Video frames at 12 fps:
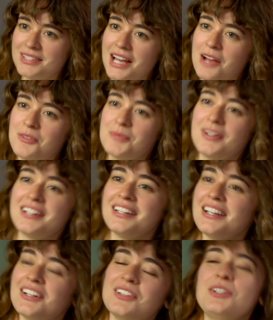to everybody,
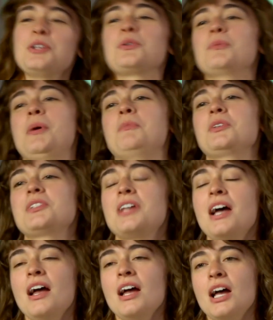including crew members.
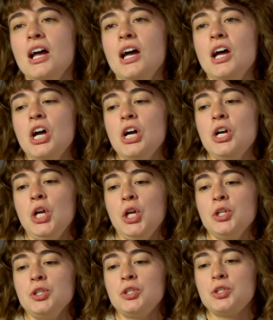
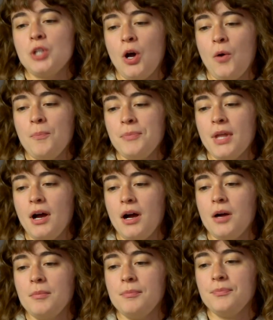So,
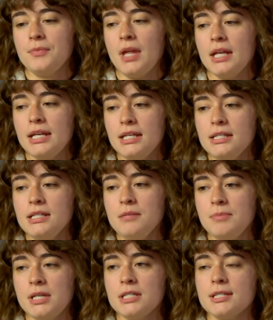an
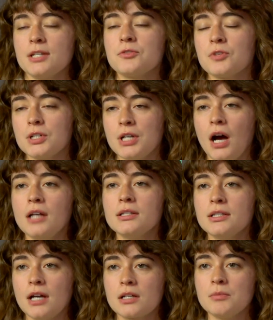NDB stands for a
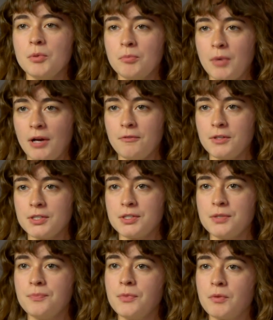non-deductible
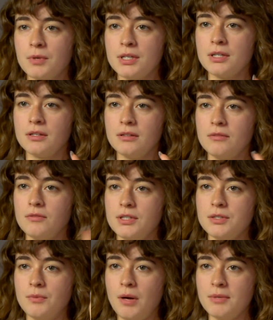breakfast. The
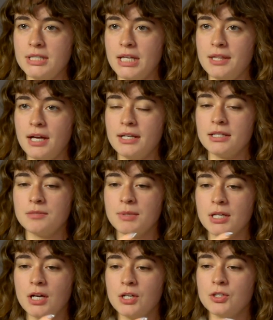reason why we say that is
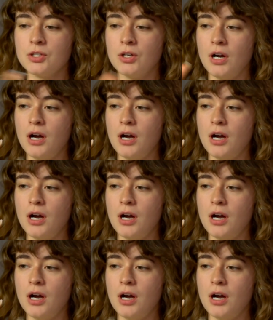because